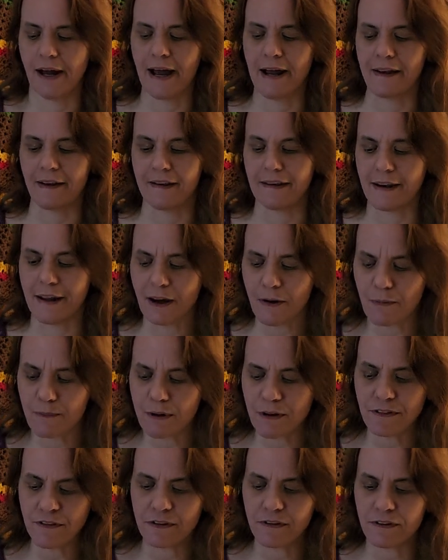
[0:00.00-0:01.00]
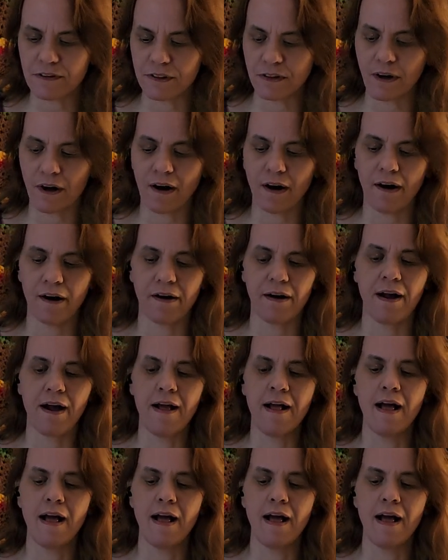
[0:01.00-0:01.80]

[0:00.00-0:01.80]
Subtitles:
I knit with this yarn.